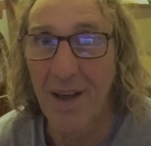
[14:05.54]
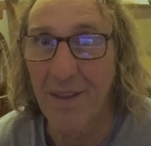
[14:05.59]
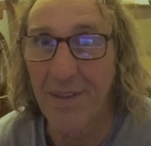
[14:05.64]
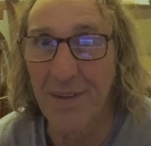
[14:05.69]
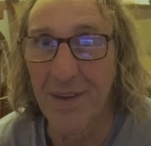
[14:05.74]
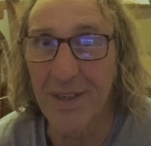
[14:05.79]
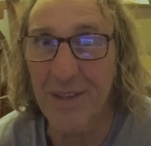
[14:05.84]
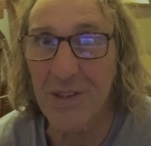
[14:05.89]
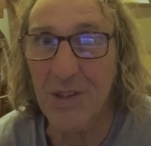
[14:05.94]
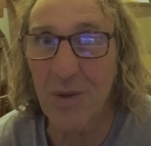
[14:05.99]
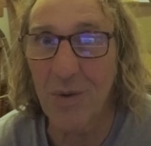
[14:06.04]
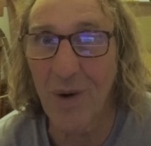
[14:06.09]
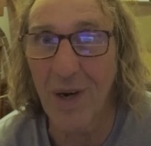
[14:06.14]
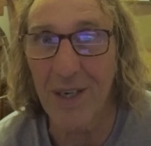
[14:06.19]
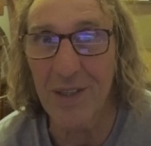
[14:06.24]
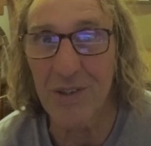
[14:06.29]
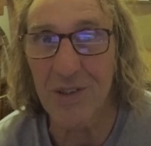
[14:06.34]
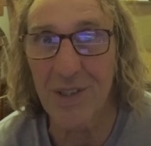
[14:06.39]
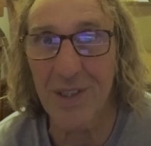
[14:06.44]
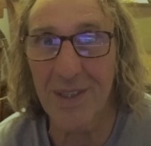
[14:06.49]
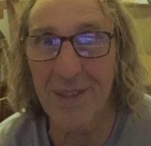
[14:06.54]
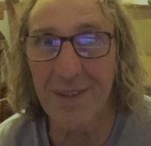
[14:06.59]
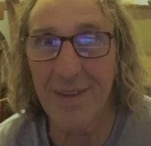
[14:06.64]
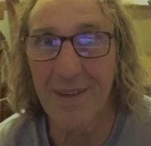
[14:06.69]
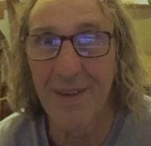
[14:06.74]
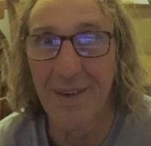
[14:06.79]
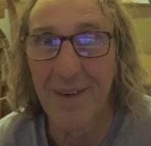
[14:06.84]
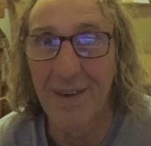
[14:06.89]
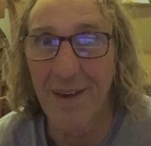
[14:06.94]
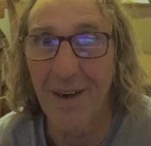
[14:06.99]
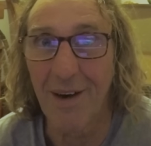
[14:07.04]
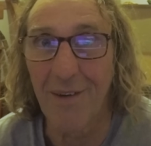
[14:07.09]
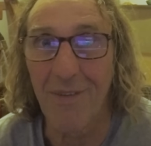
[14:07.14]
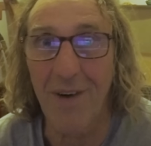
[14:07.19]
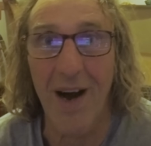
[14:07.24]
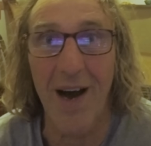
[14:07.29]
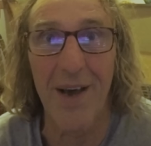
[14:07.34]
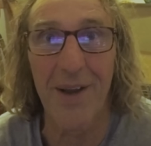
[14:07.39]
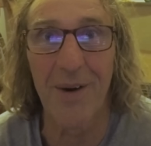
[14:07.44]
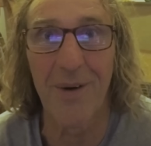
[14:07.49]
this question of
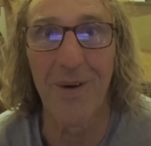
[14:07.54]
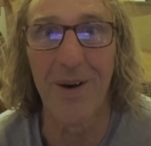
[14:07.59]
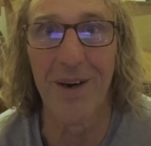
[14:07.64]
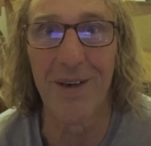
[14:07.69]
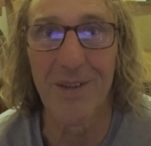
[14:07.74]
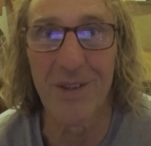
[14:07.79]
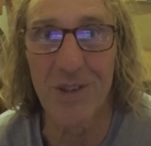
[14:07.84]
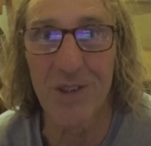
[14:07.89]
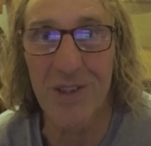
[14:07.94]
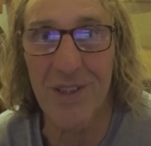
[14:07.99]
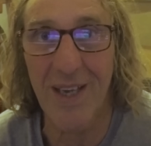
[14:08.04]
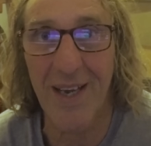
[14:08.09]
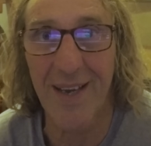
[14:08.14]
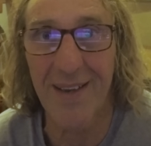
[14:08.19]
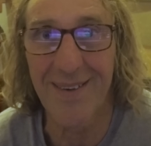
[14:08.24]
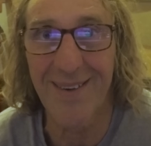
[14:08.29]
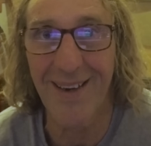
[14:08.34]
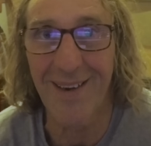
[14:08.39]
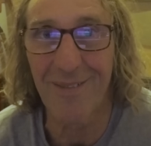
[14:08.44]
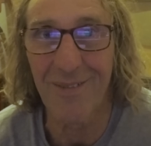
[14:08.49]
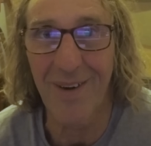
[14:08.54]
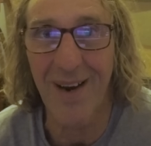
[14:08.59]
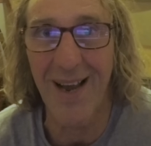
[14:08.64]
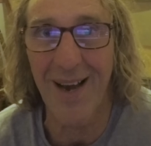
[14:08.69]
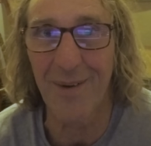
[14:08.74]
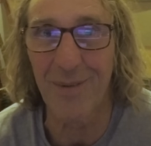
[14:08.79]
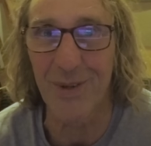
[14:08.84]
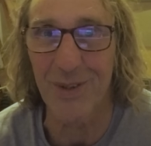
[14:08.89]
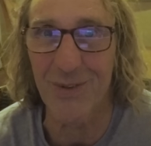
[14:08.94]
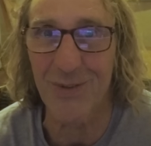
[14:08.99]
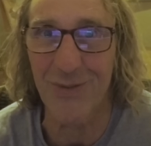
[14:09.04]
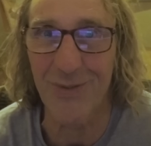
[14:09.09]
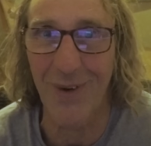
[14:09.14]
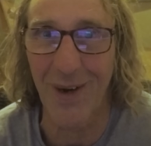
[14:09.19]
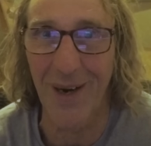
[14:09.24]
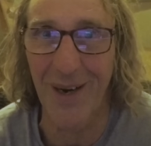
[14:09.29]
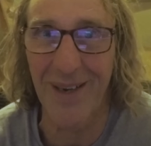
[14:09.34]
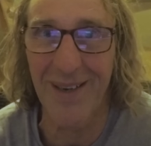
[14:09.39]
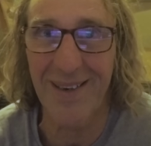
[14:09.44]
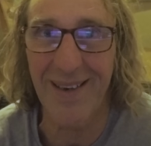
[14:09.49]
I don't understand Dave Rat was
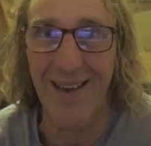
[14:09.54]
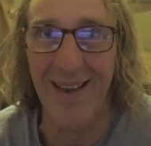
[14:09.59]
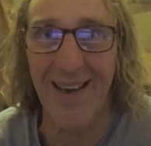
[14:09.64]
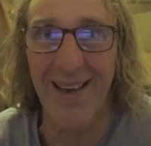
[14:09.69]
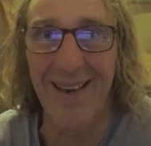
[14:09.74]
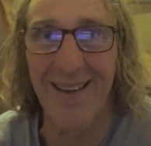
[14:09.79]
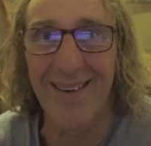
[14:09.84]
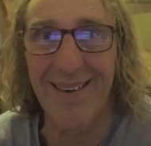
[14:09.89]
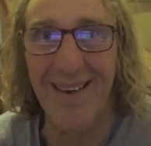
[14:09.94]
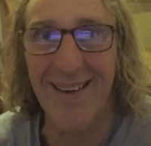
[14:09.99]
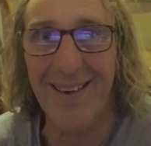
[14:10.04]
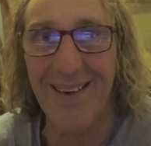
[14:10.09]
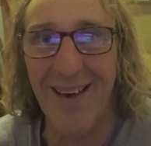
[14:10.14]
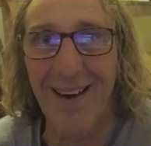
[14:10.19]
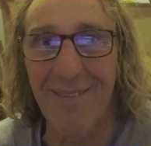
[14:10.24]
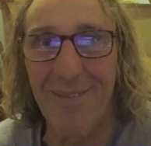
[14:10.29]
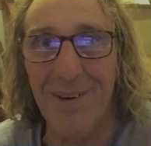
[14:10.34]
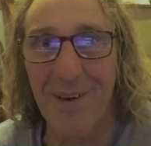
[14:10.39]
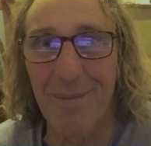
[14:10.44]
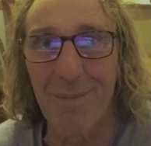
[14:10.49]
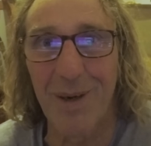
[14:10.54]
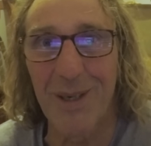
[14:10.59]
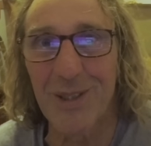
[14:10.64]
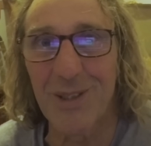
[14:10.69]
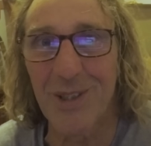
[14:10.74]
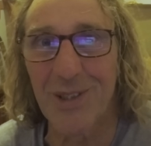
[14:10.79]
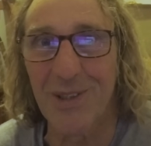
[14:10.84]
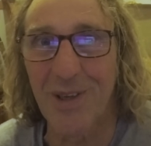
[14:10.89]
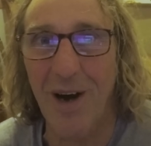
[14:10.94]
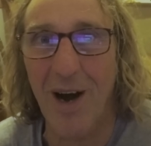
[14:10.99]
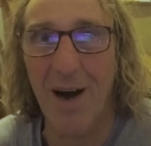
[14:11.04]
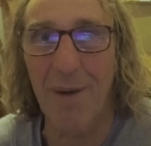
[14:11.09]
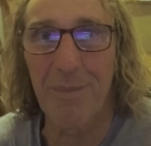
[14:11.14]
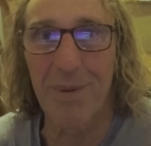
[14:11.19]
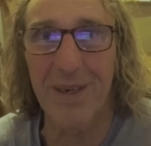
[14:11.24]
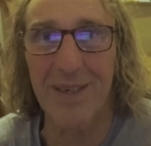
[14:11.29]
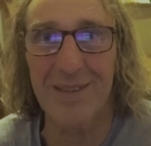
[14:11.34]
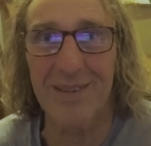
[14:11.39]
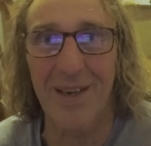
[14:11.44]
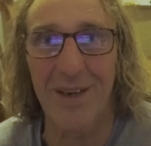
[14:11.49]
fun, and I covered a bunch of
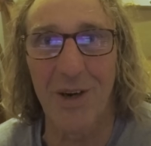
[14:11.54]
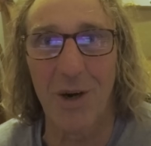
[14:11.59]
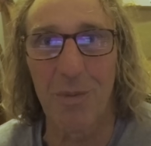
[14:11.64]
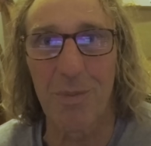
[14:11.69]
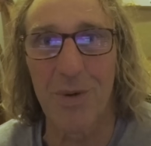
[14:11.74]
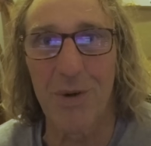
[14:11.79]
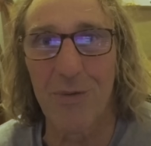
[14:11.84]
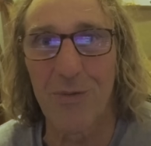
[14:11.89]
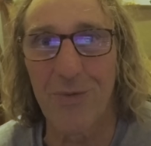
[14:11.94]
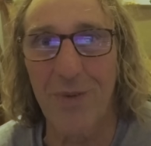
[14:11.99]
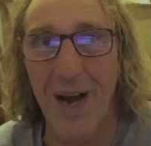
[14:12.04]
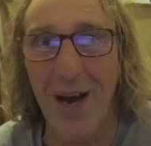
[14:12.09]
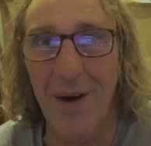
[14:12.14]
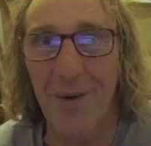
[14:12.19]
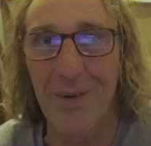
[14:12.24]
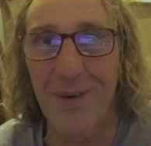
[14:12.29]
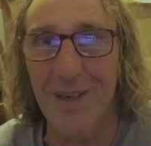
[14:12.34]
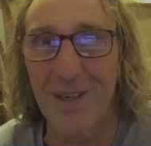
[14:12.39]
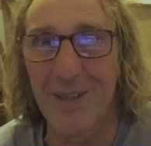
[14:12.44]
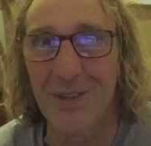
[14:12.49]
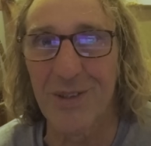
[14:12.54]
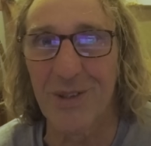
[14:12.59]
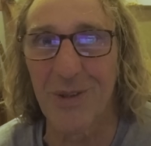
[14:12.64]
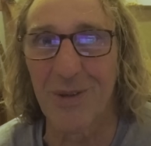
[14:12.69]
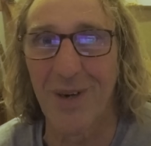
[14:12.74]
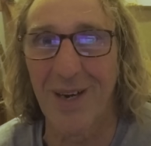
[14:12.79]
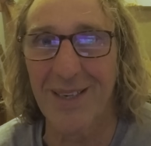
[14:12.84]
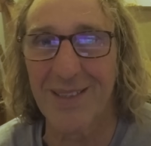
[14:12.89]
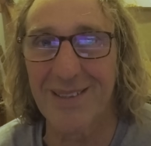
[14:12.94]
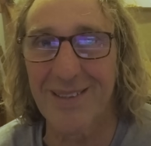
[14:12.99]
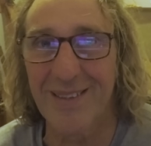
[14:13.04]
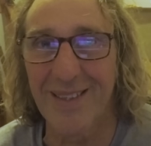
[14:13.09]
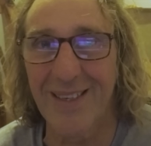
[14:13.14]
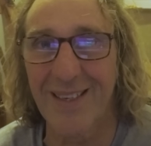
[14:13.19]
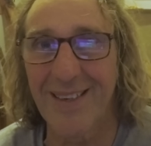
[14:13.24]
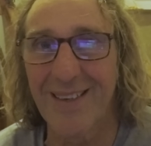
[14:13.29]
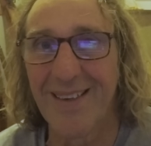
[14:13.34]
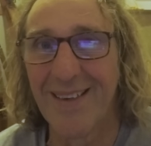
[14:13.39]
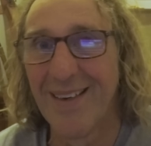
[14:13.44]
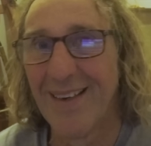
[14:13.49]
topics I hope you found
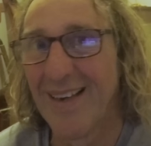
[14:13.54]
interesting.